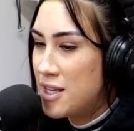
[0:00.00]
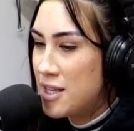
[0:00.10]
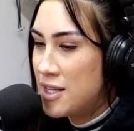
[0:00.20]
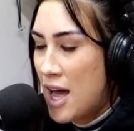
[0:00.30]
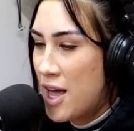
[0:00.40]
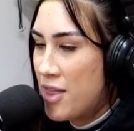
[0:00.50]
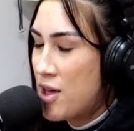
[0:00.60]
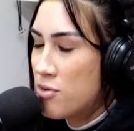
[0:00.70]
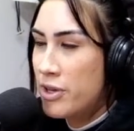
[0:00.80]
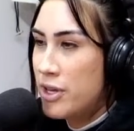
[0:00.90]
that
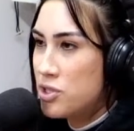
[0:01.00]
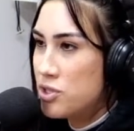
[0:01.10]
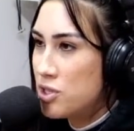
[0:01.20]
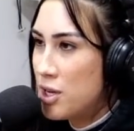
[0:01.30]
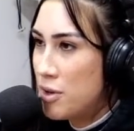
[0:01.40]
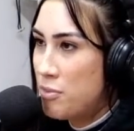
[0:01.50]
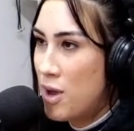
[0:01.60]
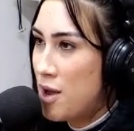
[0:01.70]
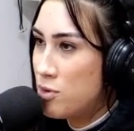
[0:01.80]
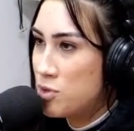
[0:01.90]
relationship,
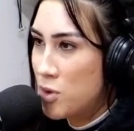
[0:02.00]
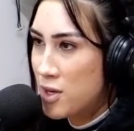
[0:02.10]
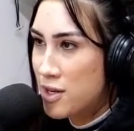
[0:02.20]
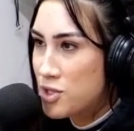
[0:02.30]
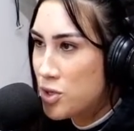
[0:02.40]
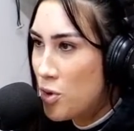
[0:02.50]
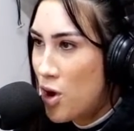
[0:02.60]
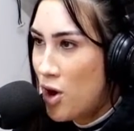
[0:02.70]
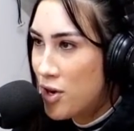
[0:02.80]
I was working too hard.